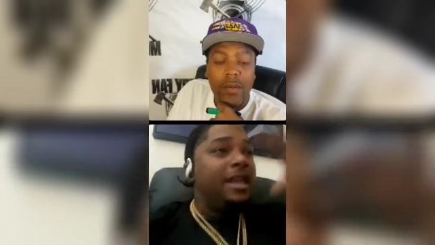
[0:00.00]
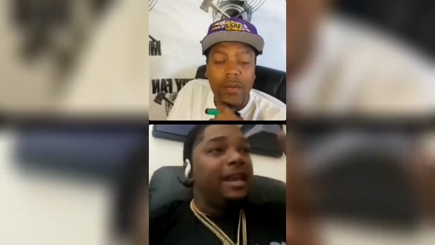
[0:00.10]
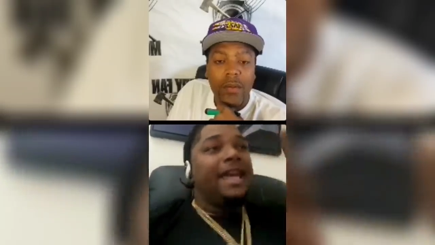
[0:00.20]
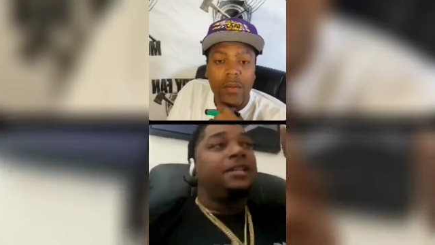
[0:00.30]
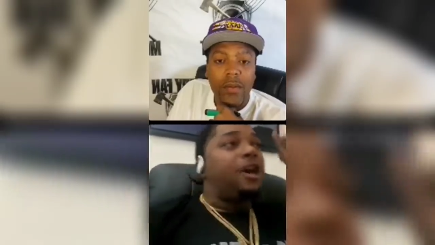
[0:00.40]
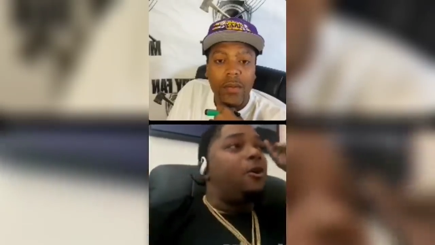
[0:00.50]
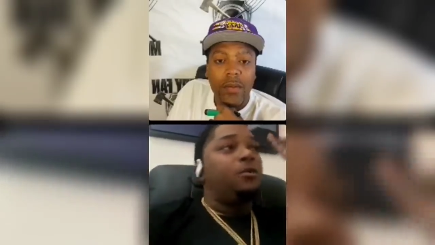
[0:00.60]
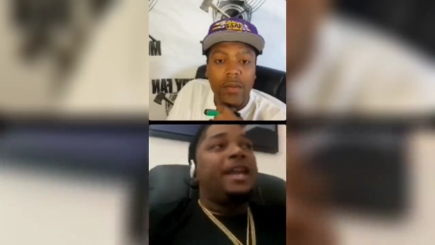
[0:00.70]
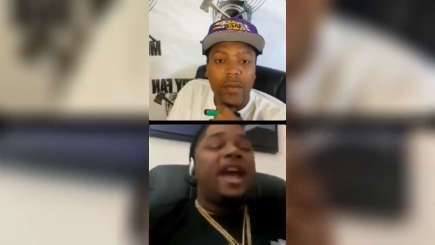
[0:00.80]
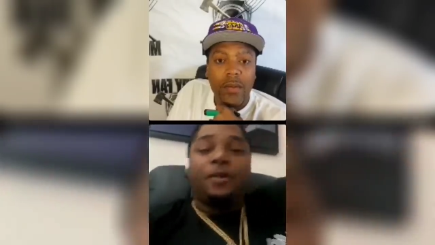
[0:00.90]
Speaker 1: Let's
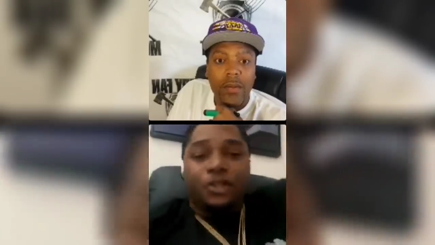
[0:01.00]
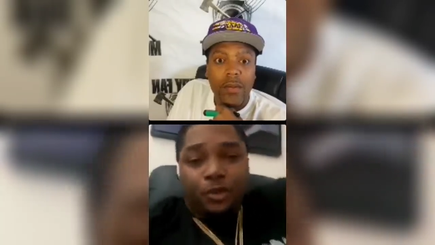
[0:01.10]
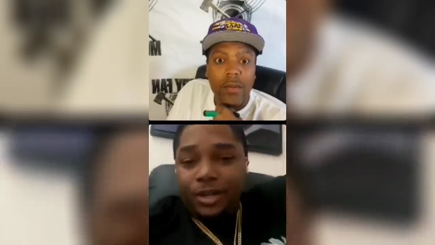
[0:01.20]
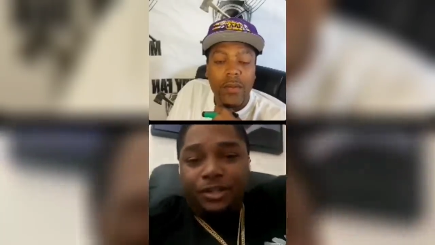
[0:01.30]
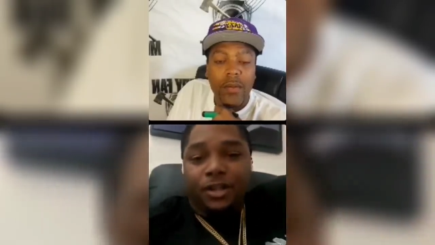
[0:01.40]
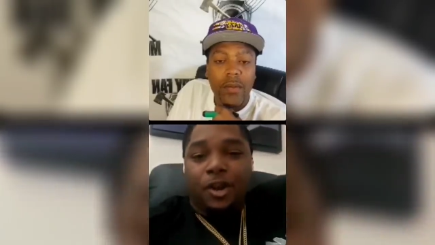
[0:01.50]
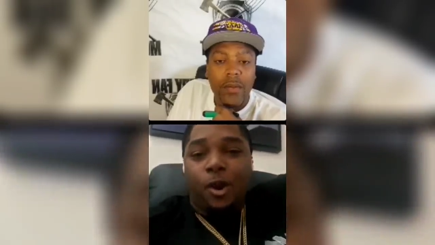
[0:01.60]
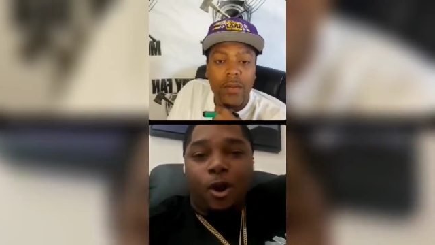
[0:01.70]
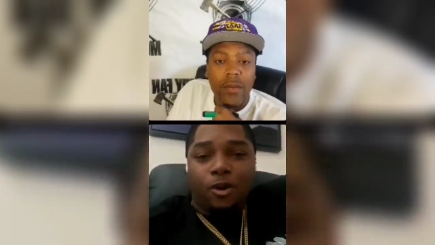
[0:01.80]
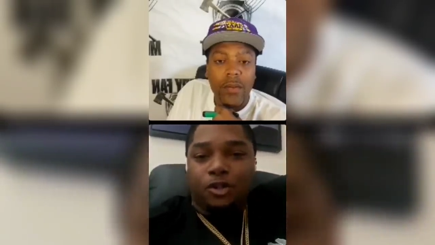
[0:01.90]
go down the street to the
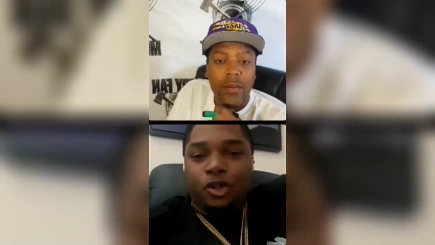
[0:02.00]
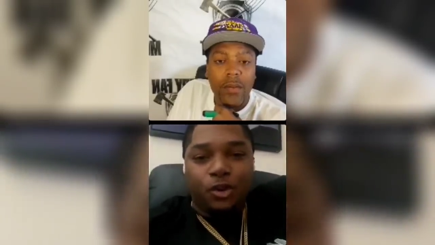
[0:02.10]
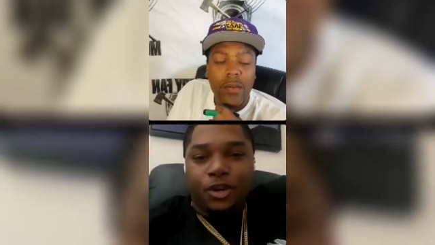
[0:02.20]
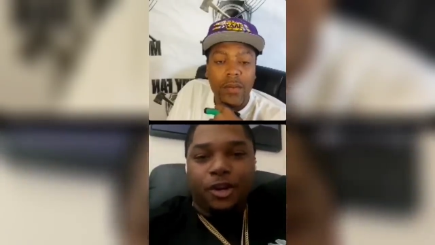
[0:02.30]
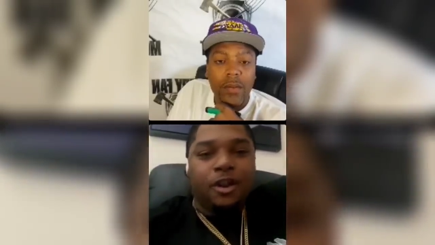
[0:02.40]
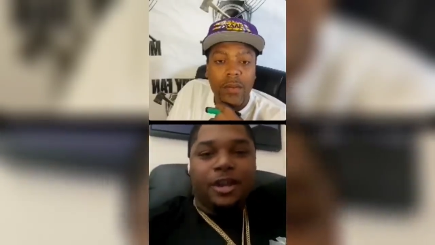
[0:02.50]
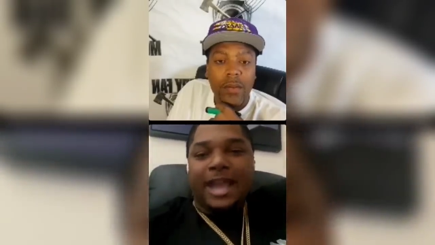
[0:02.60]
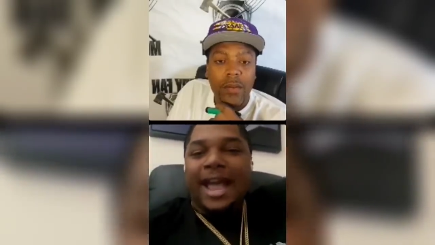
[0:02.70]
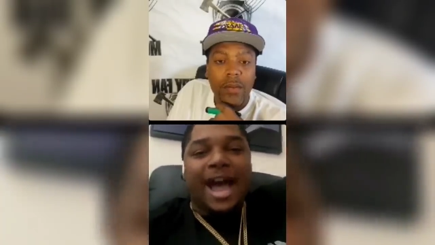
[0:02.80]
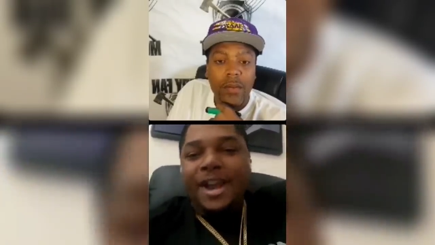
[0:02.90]
Carl's Jr.
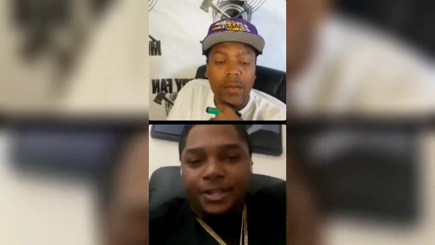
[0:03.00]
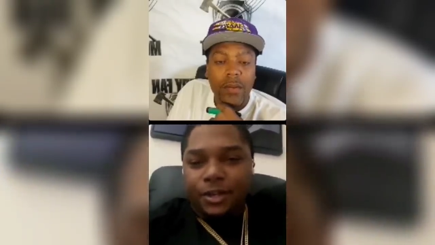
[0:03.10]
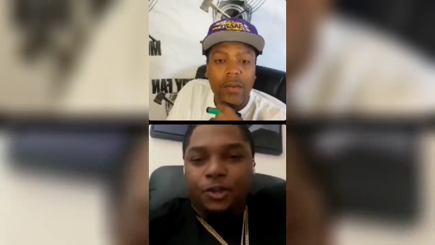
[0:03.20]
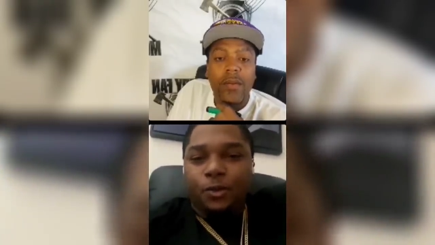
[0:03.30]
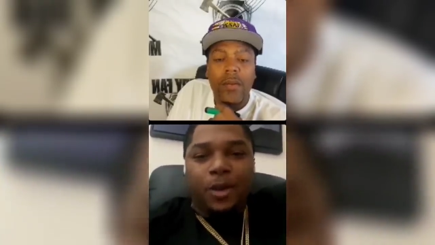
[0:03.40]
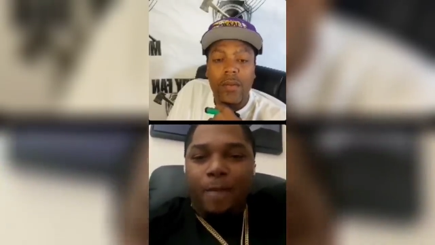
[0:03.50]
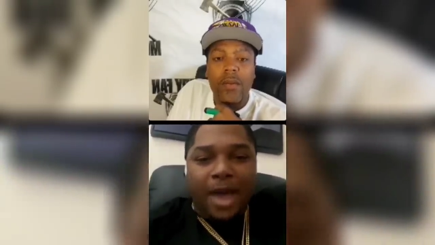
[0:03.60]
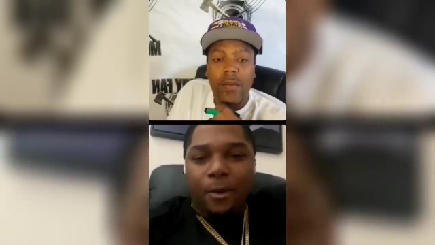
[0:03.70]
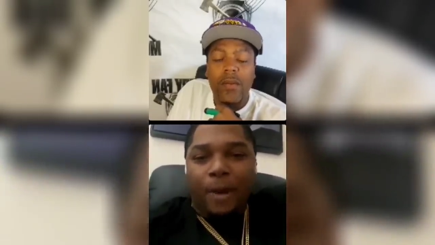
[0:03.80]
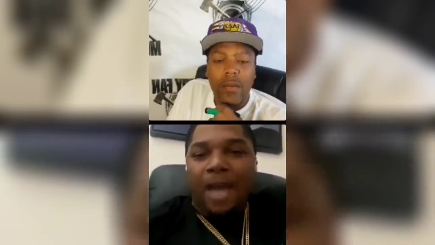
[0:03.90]
That got nothing to do with
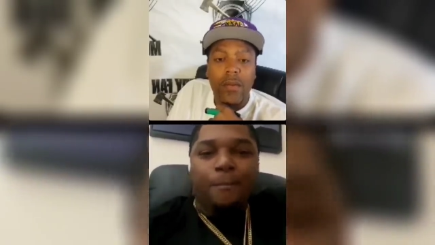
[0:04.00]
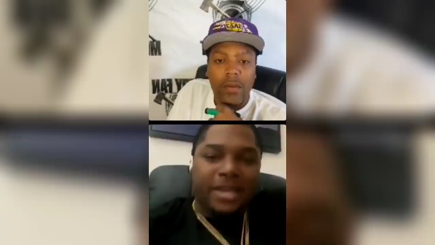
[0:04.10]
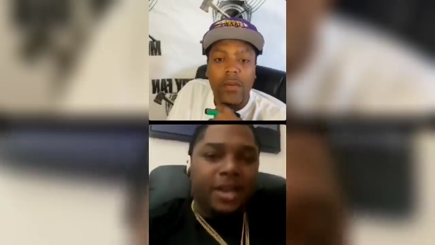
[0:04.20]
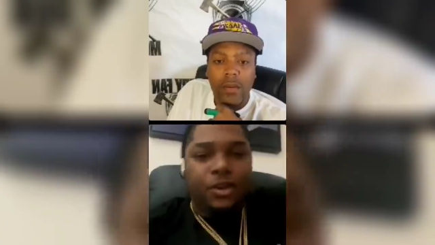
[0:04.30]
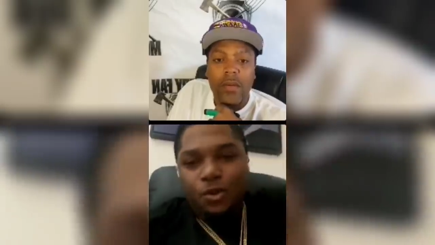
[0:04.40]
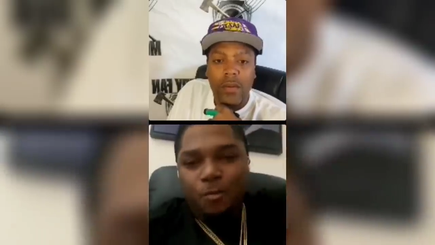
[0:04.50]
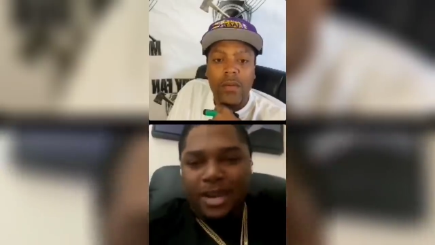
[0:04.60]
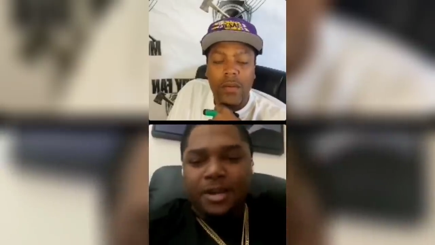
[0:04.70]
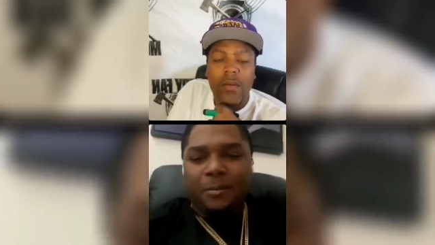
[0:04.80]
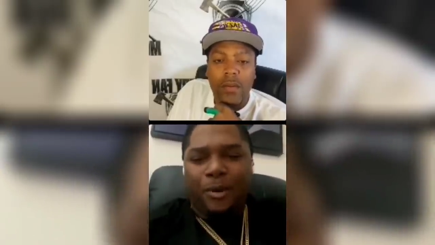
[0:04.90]
battle rap. Me and you
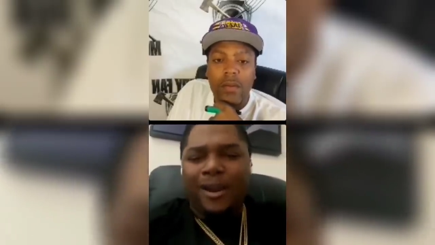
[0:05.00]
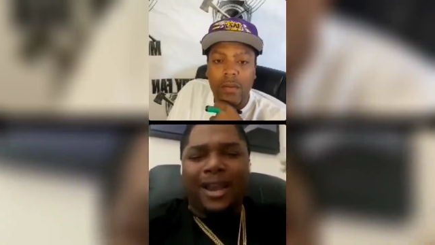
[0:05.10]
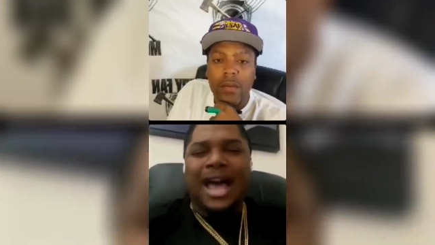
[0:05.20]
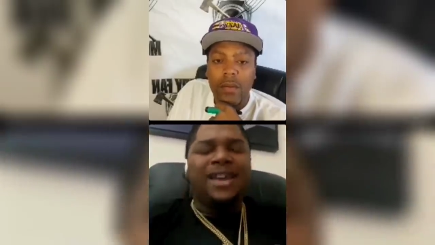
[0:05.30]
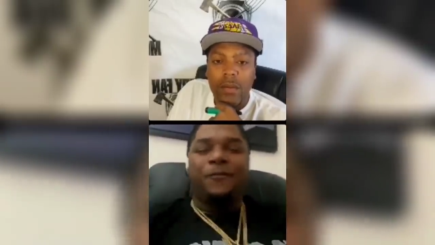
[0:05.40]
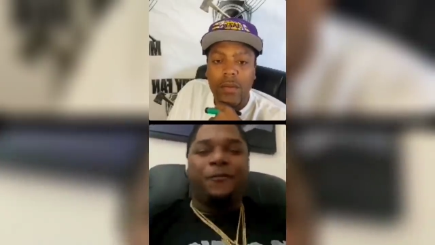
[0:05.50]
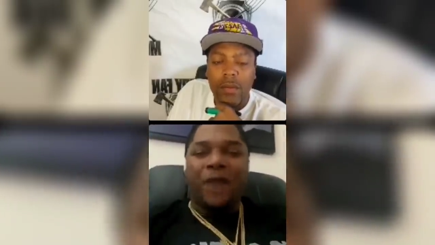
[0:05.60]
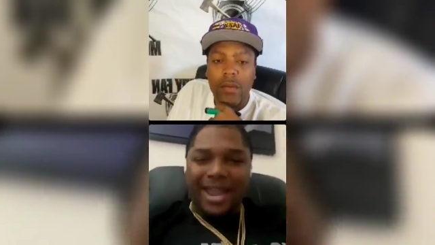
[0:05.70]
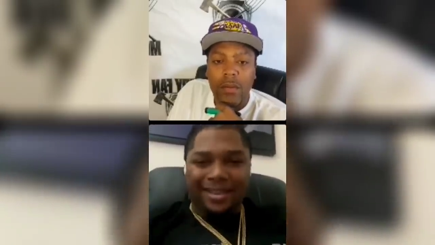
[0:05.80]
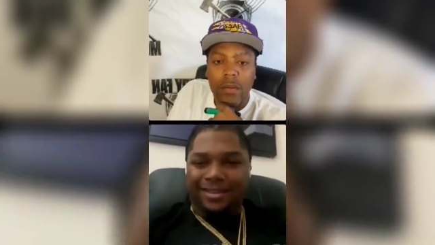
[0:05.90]
meet in the parking lot and
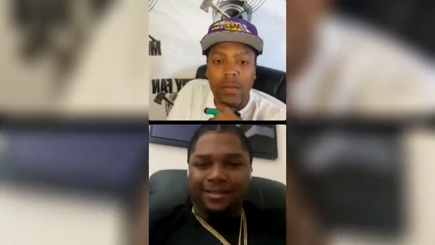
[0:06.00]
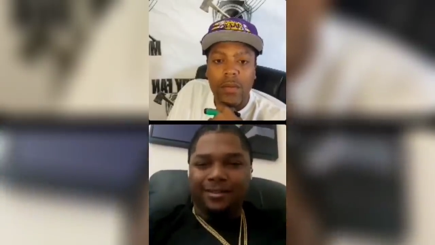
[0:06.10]
fight.